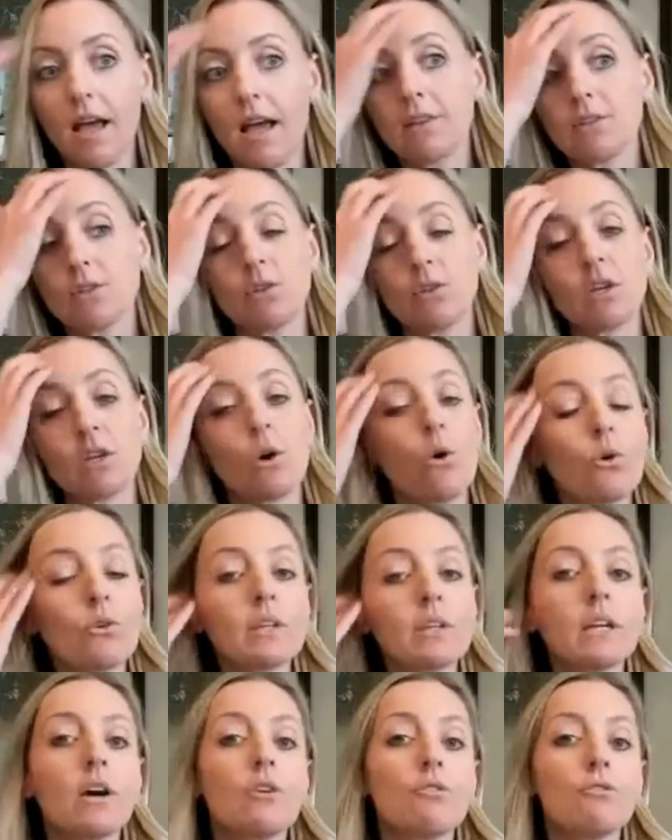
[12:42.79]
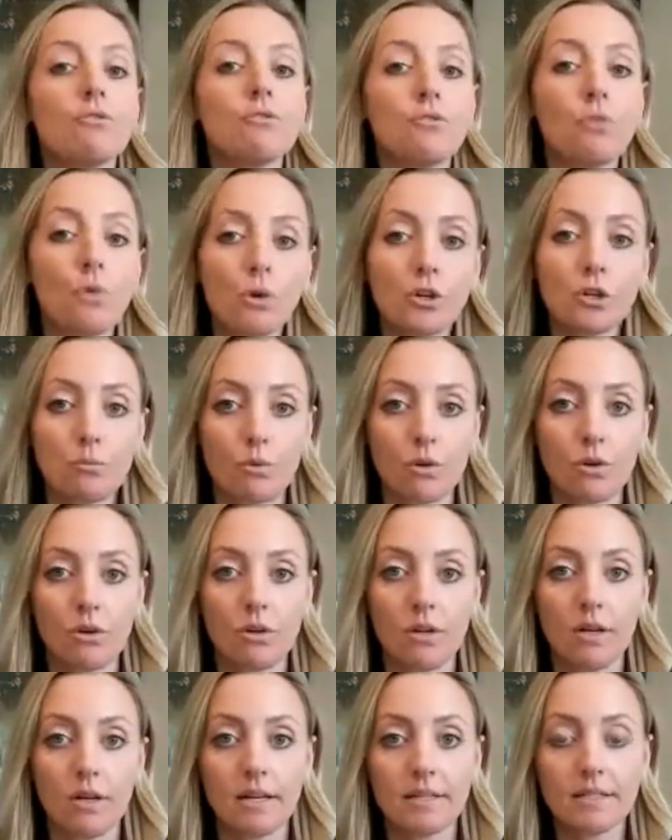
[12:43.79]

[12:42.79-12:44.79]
So the only affordable